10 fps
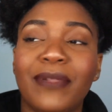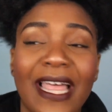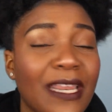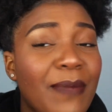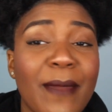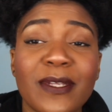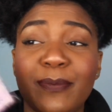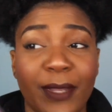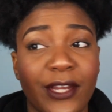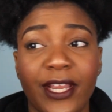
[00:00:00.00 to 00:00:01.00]
Blotting
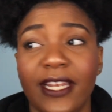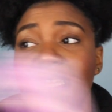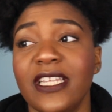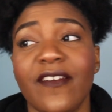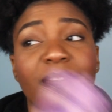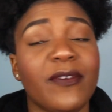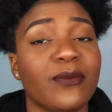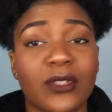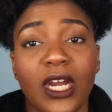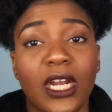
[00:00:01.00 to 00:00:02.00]
papers, period. Doesn't even have to be
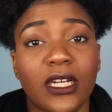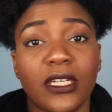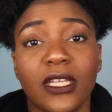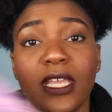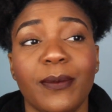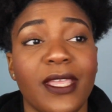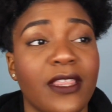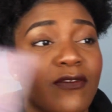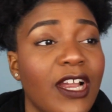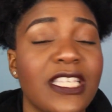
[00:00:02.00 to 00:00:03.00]
from Tarte. It could
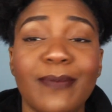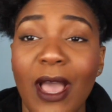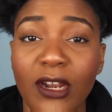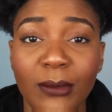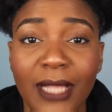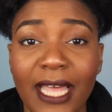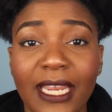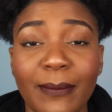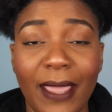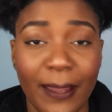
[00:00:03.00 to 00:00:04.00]
be the rice powder blotting